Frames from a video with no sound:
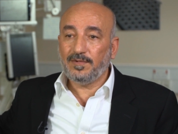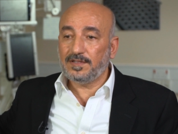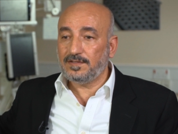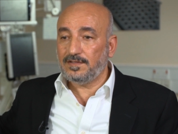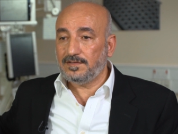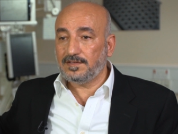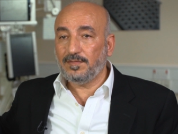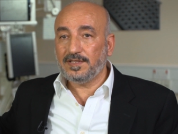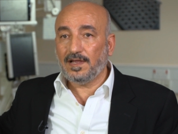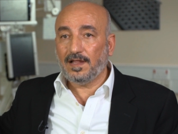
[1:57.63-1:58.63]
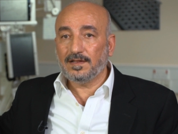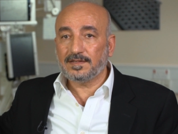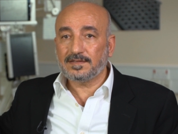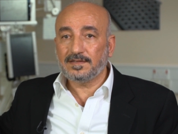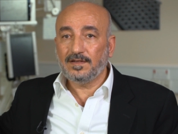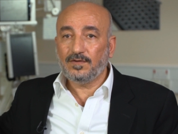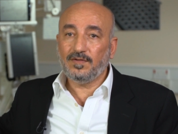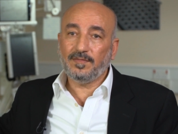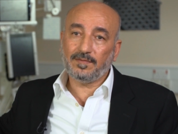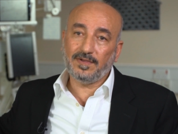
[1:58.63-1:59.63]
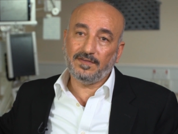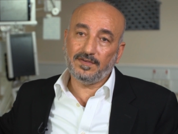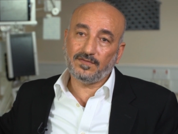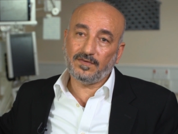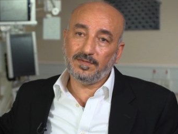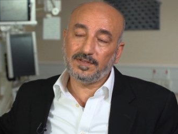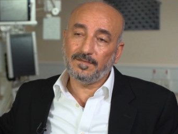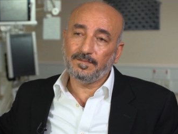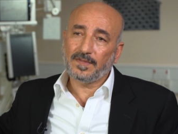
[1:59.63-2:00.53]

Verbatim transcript: but somebody else will make benefit from it.